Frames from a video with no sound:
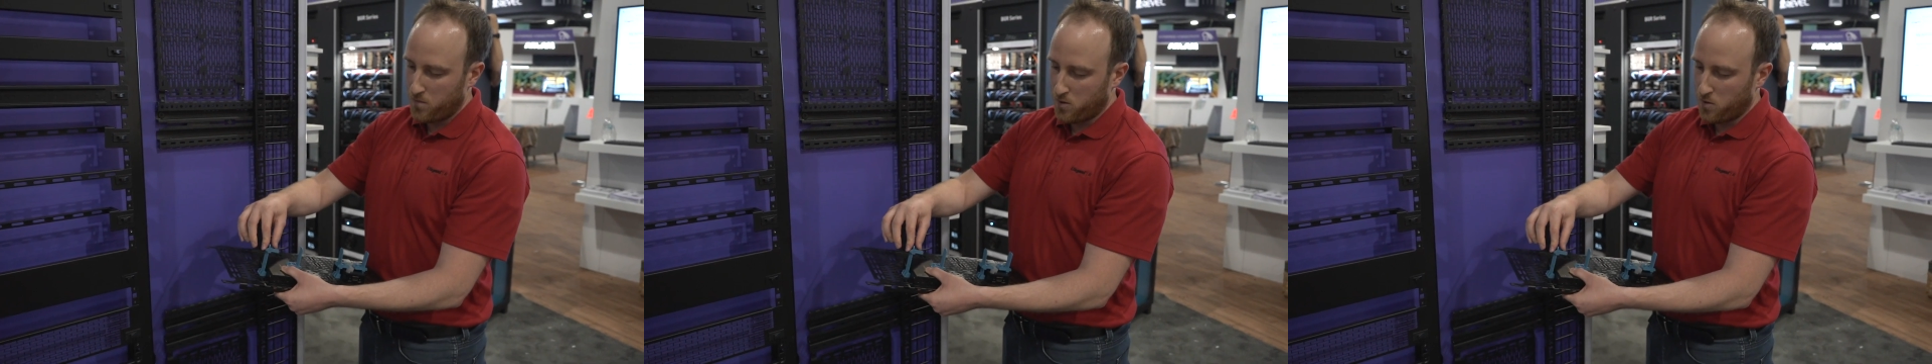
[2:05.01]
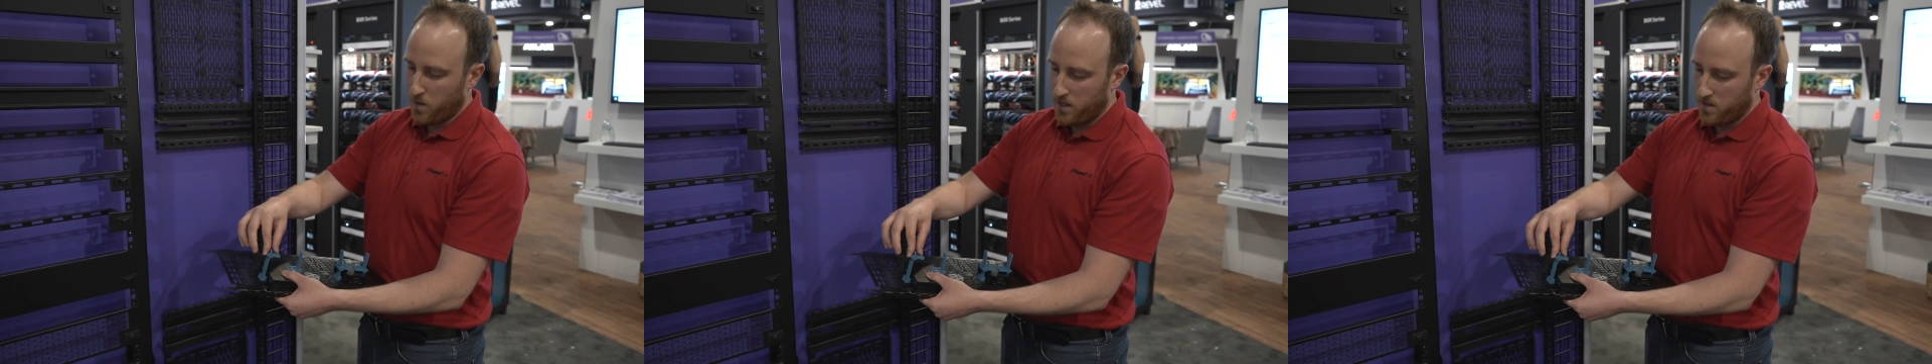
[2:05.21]

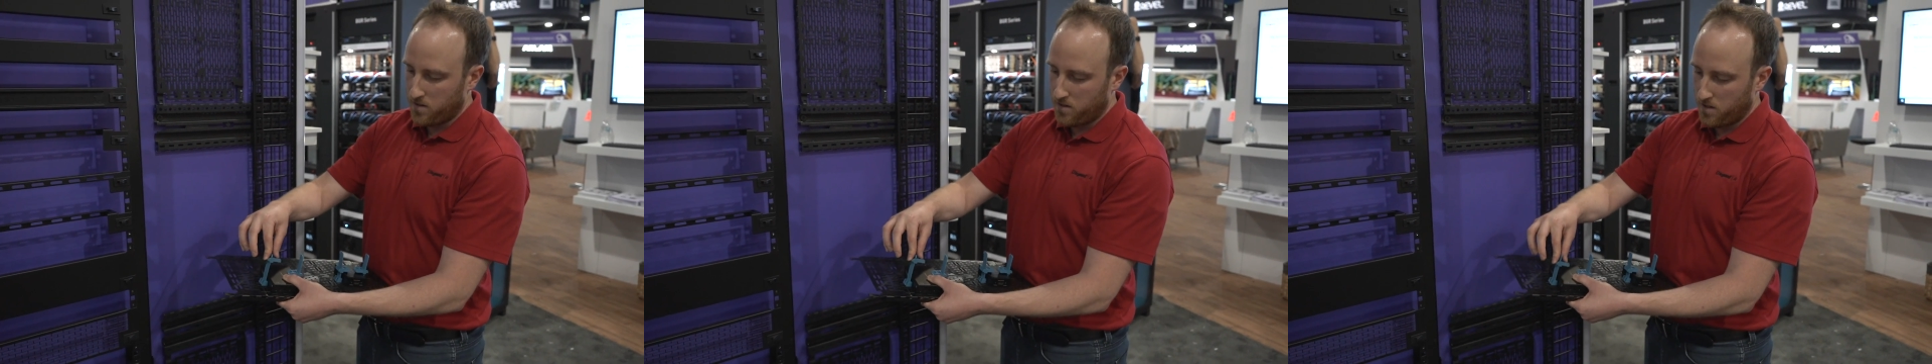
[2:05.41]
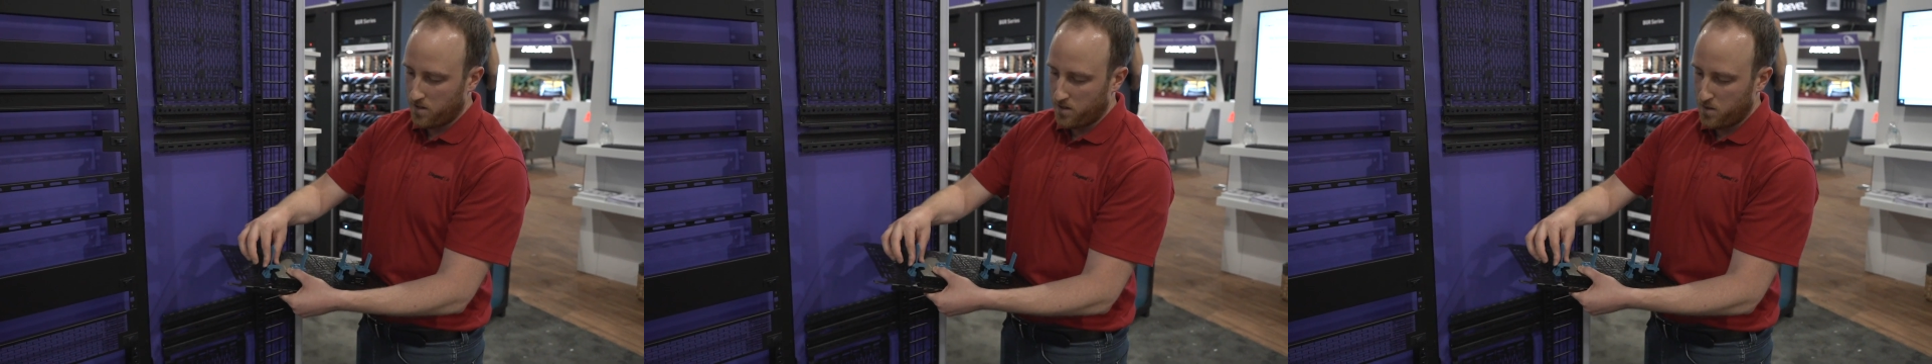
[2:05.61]

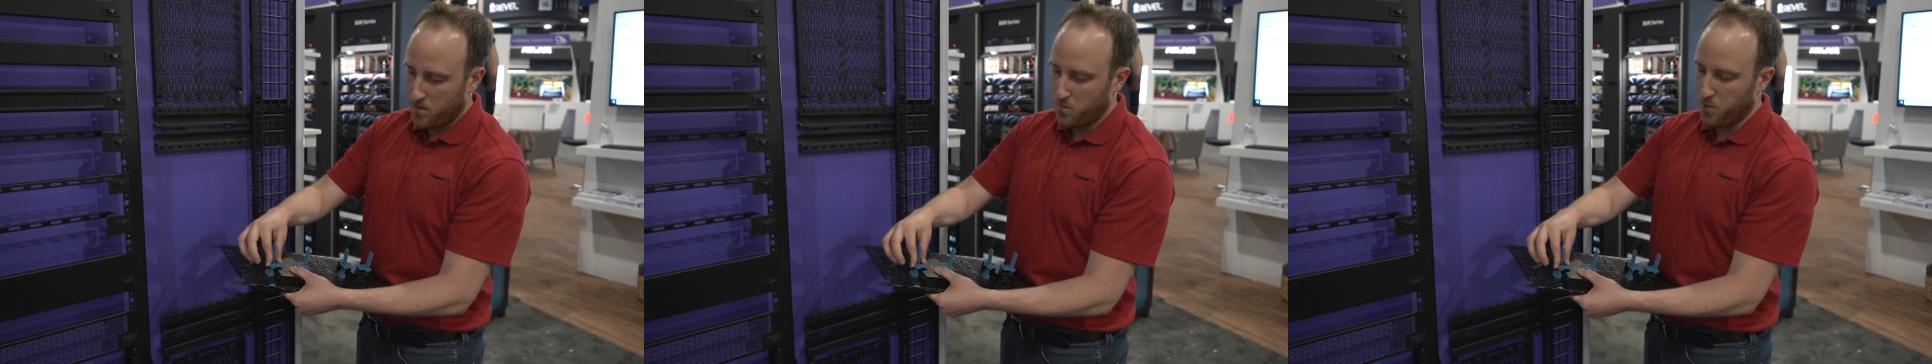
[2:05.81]
twist,